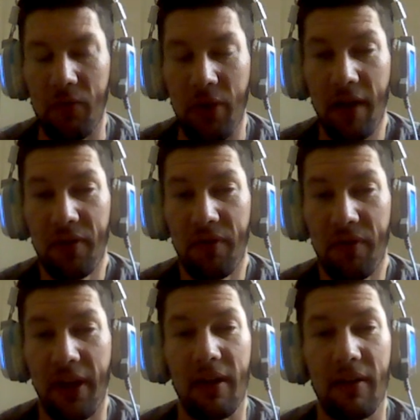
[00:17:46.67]
we have to
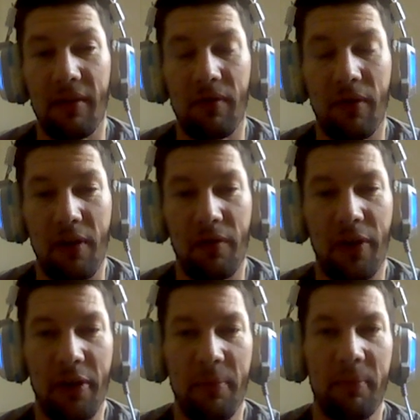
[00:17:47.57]
fight for our
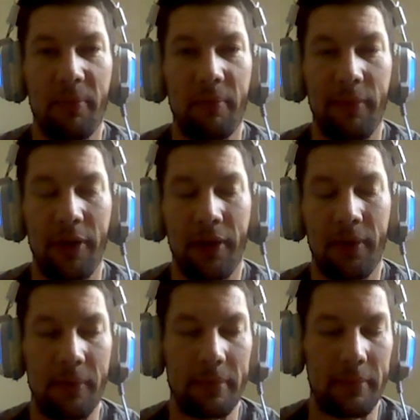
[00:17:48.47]
freedom.
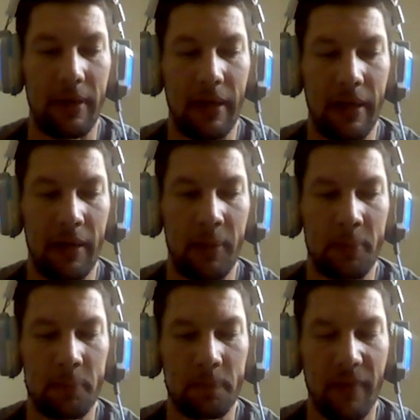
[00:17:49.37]

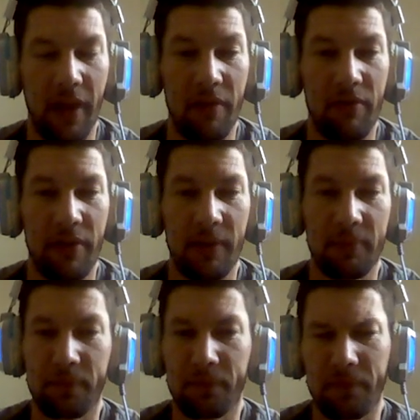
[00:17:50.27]
Um, every